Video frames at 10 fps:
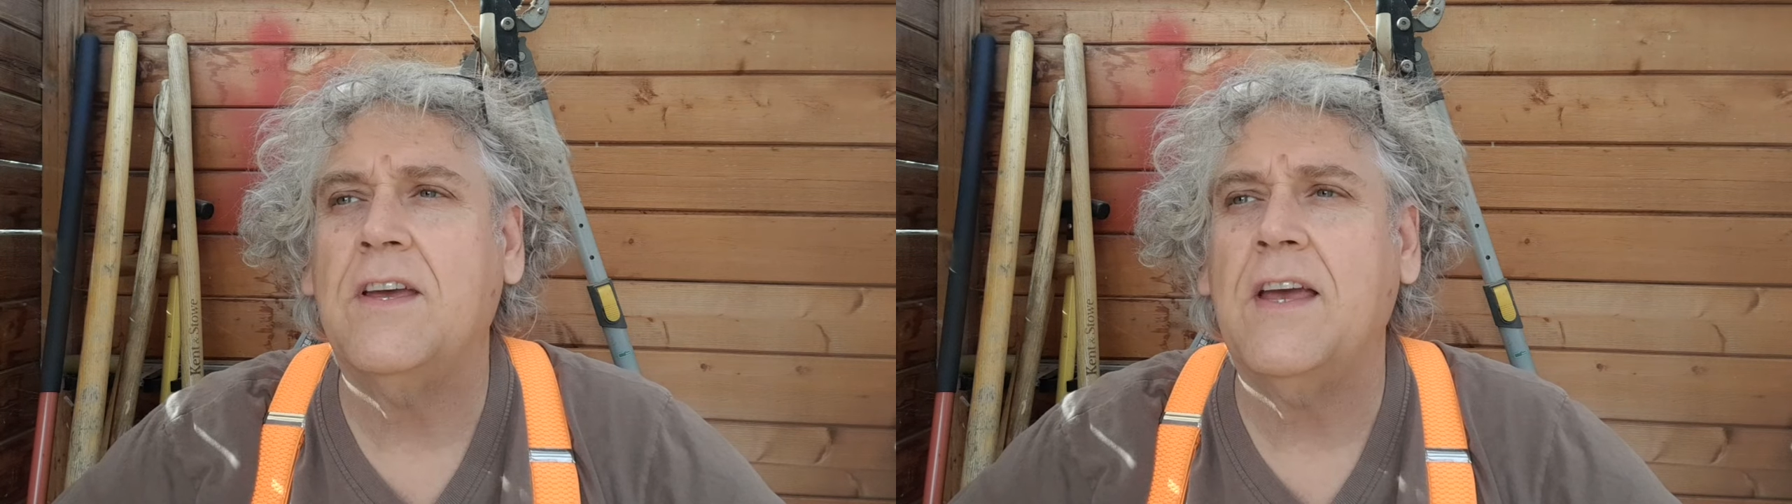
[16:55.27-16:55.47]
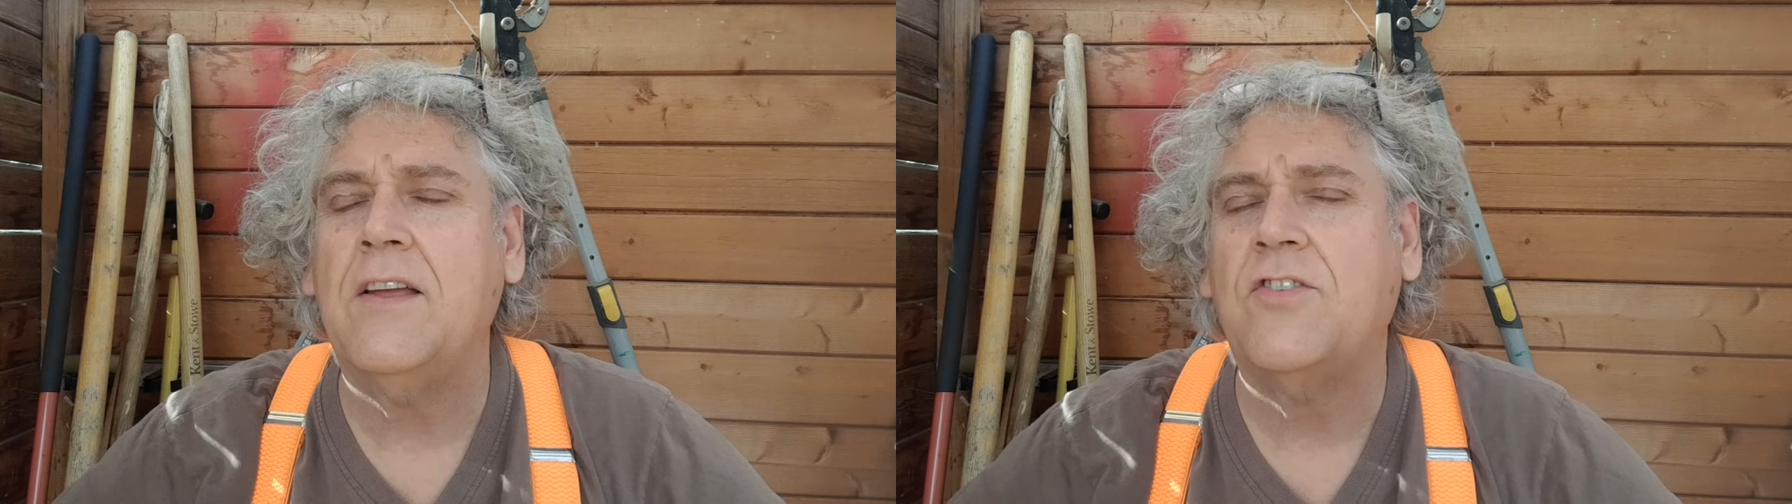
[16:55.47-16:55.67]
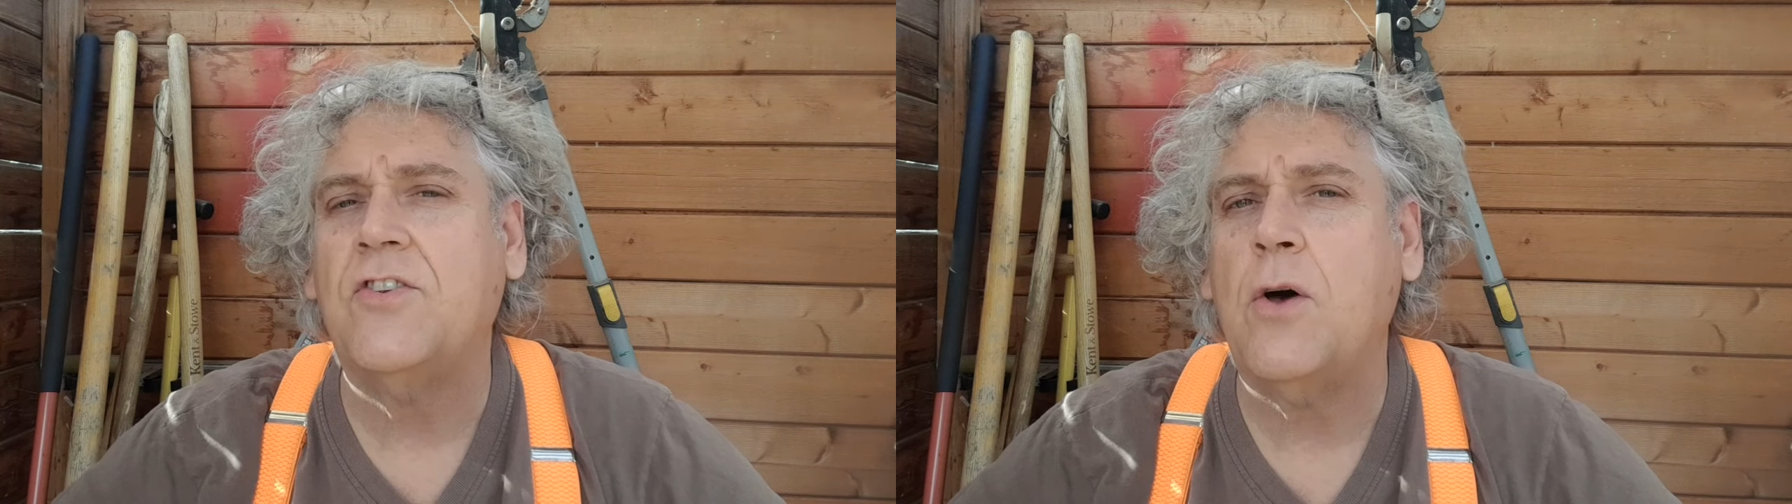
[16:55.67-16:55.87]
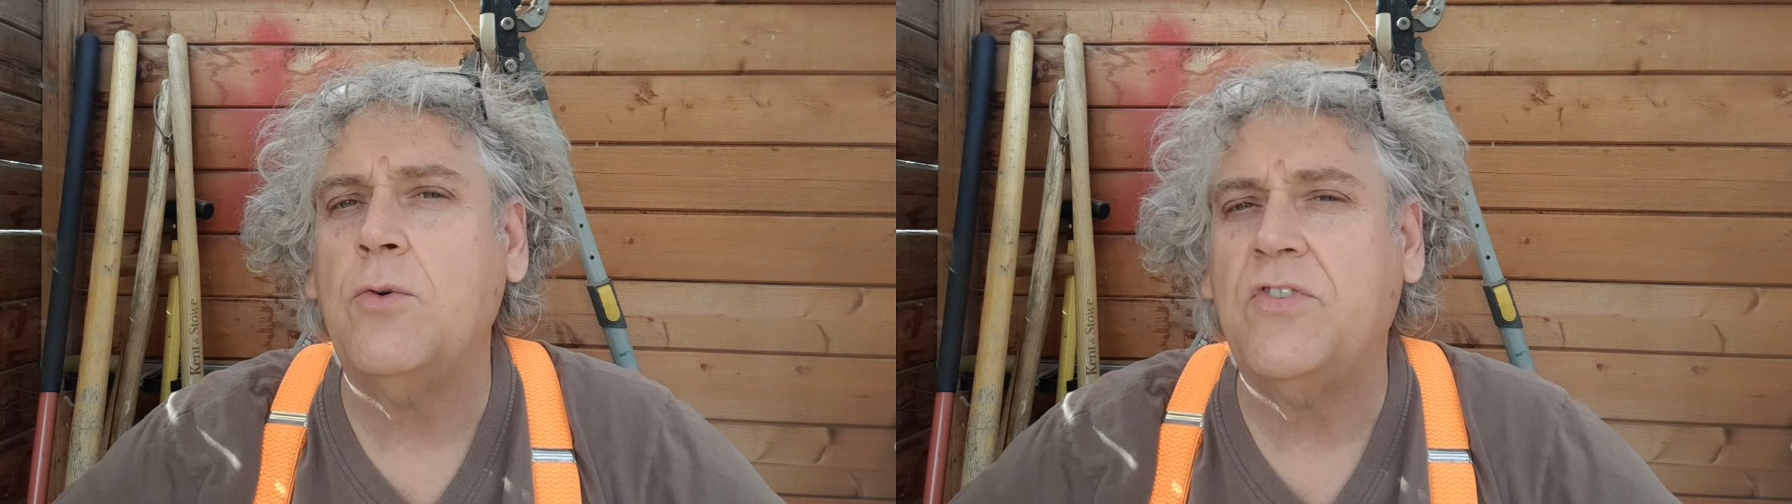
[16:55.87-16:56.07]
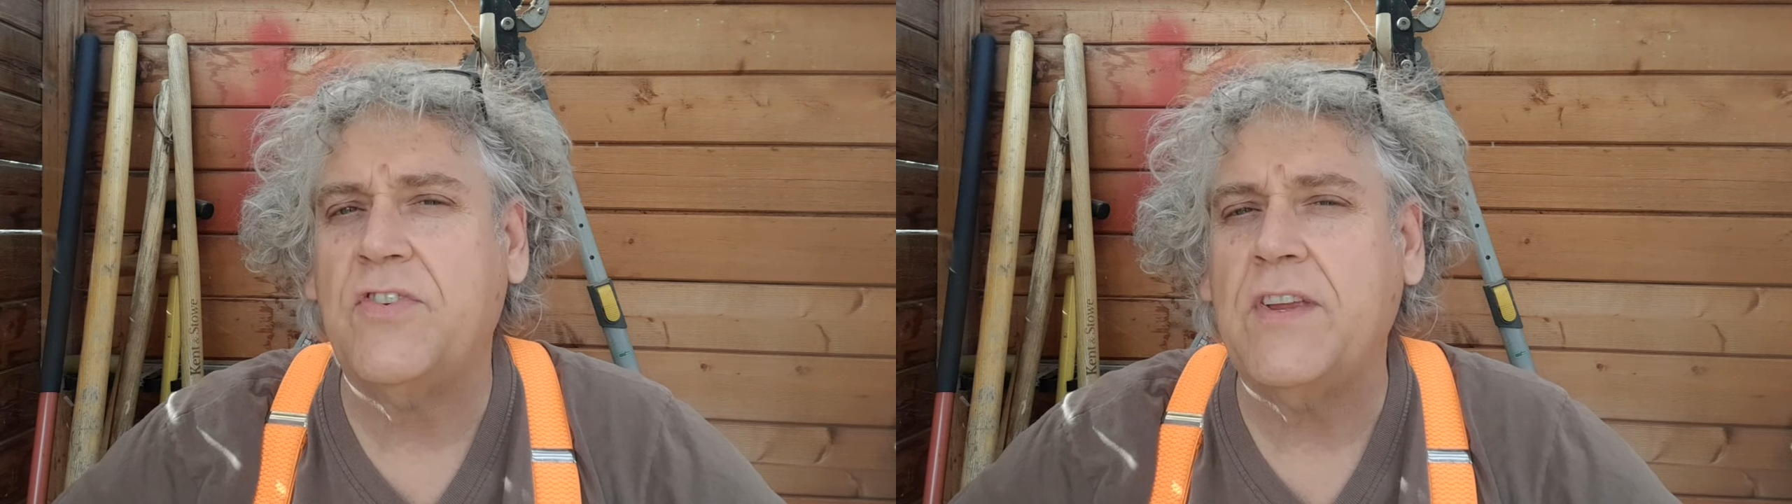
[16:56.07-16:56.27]
it's so
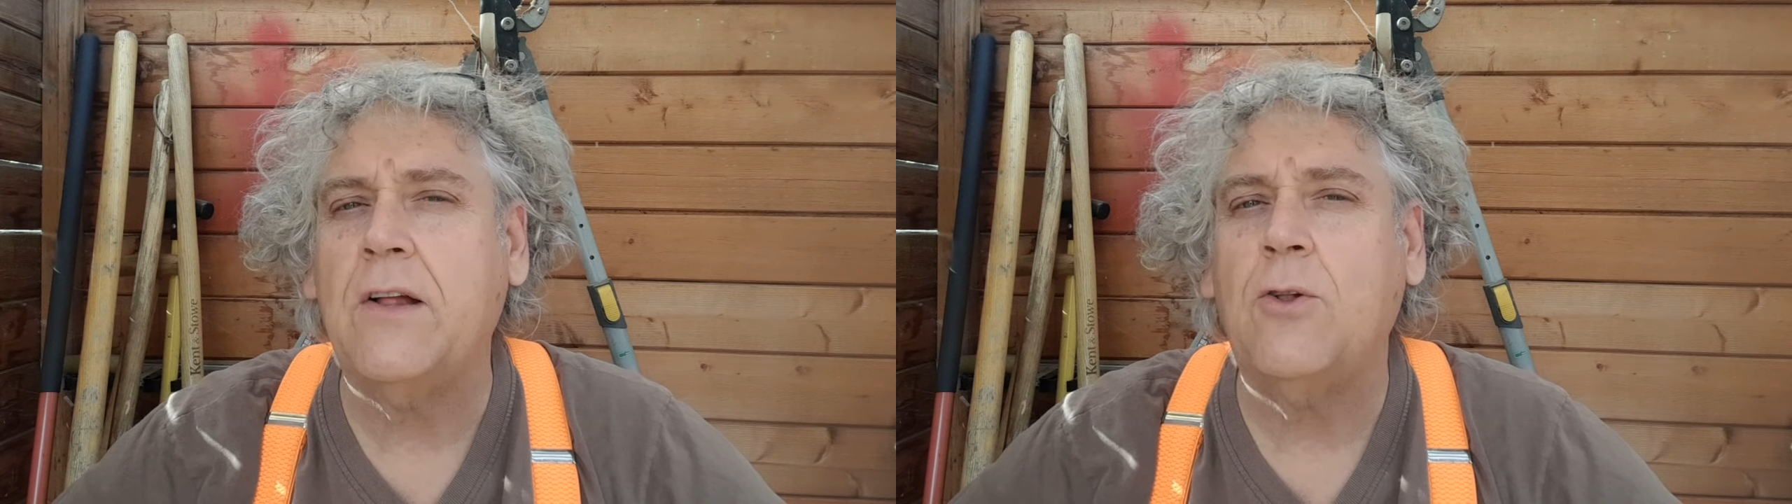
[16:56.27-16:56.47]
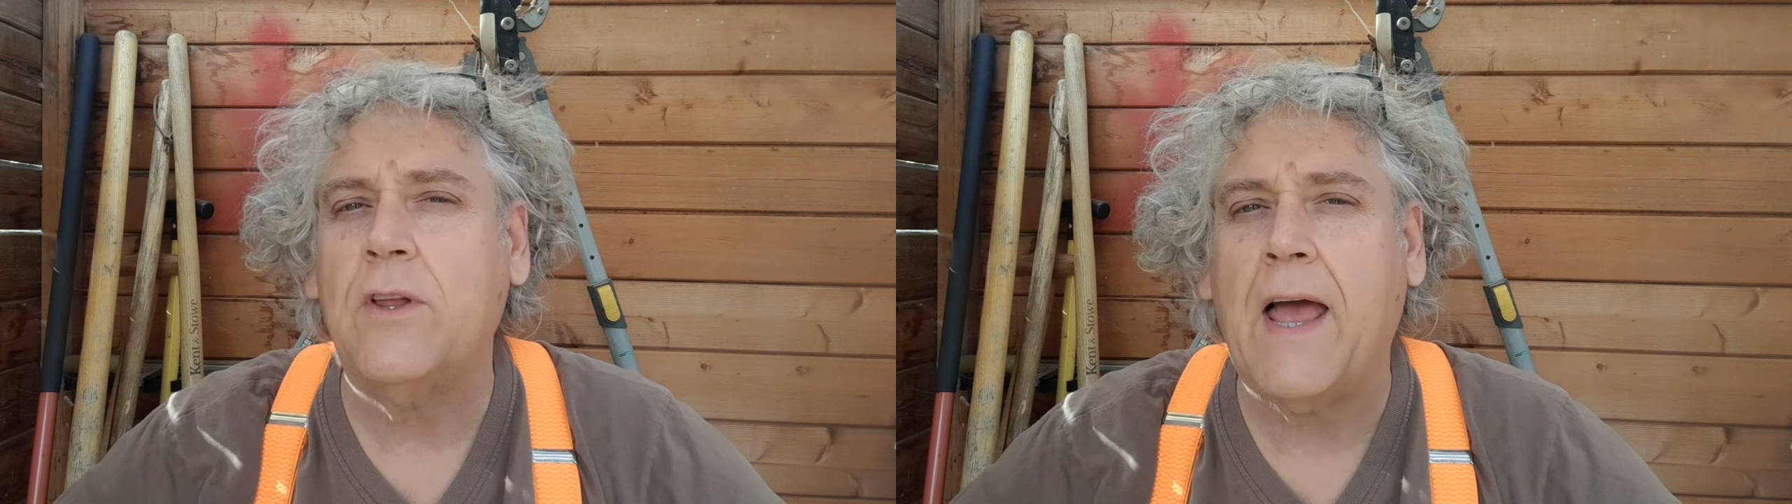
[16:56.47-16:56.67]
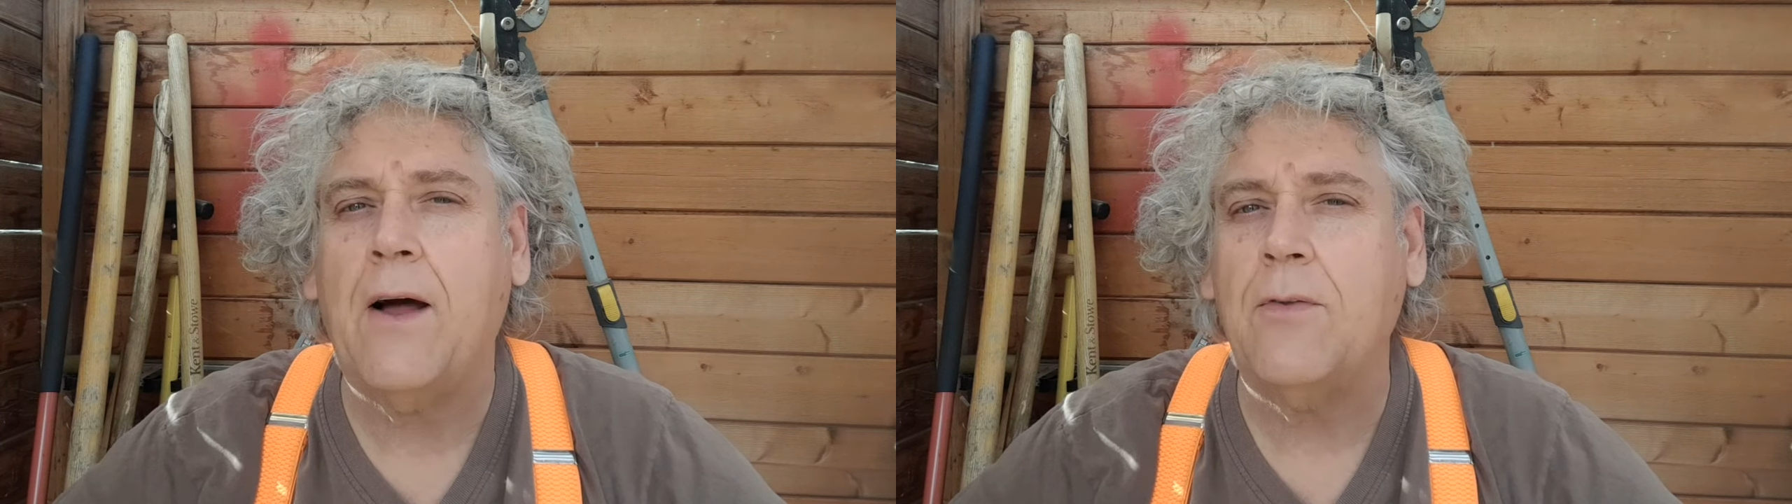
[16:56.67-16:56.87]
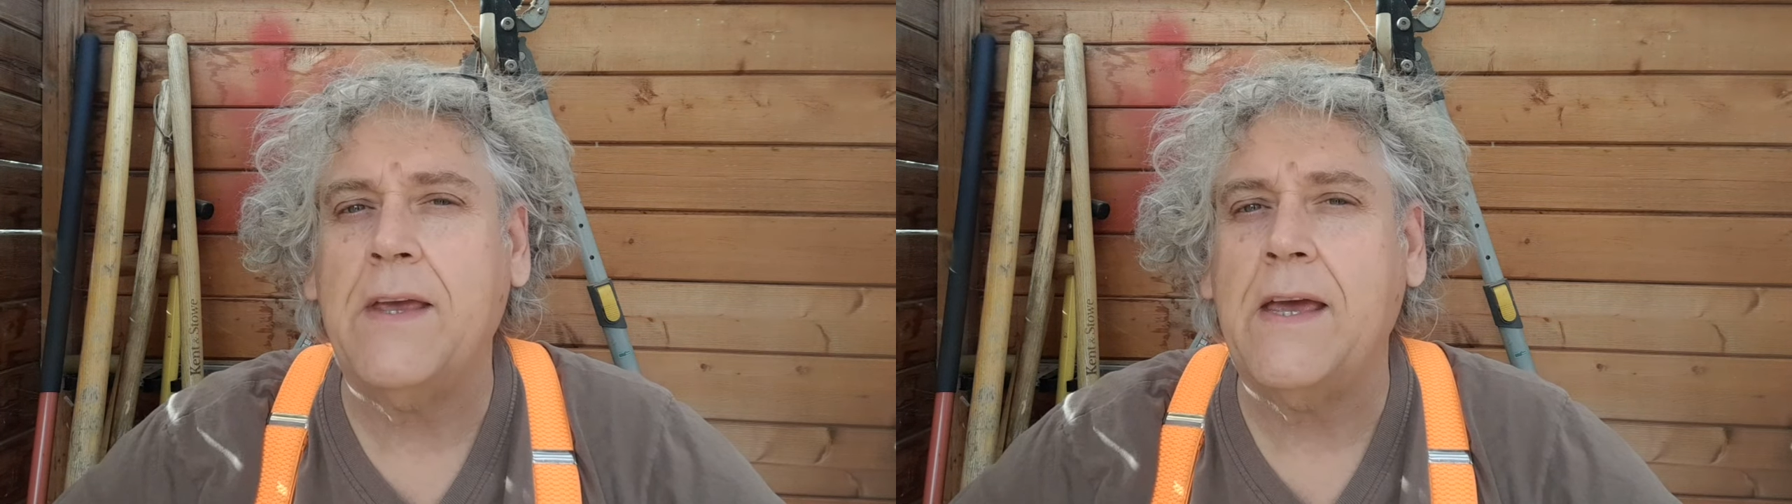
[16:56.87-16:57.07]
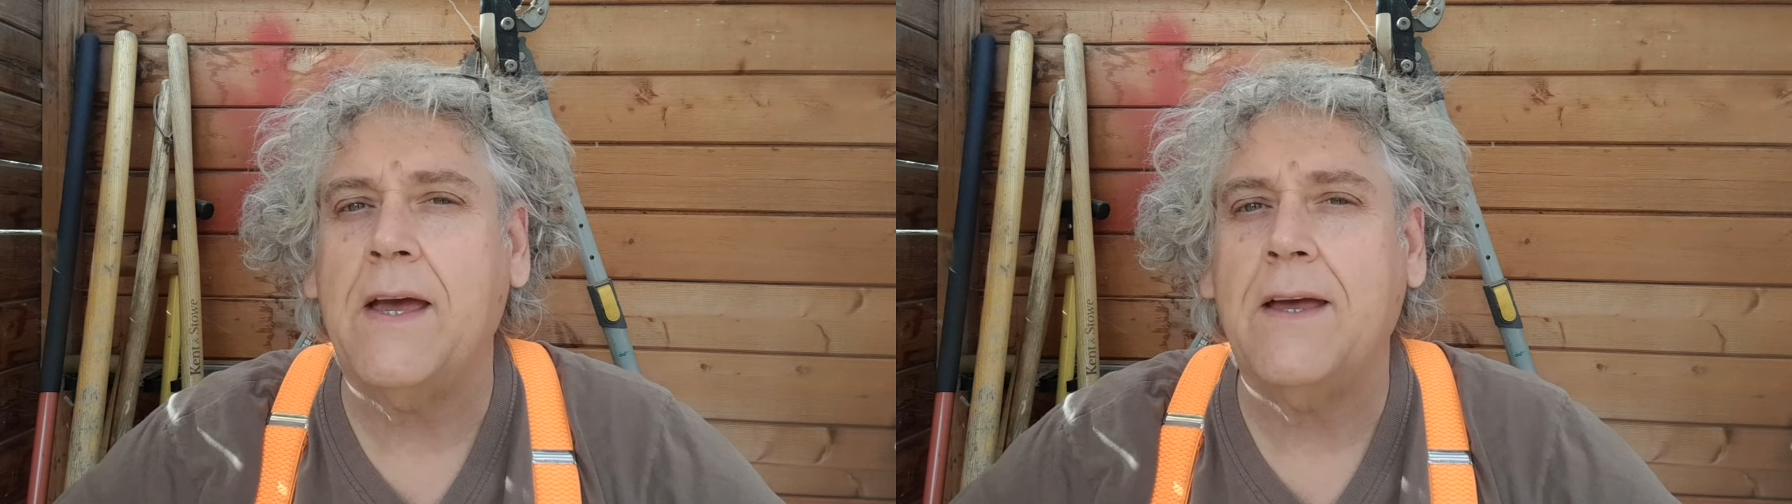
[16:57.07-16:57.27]
still down
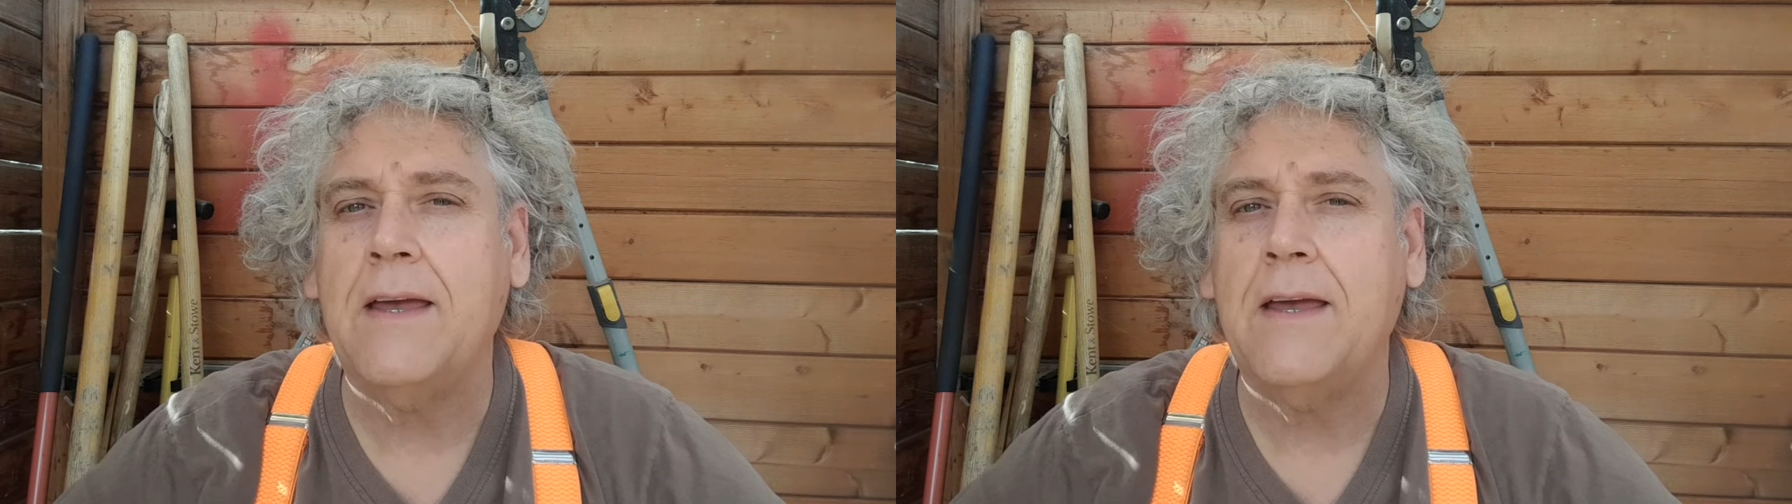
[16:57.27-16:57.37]
here.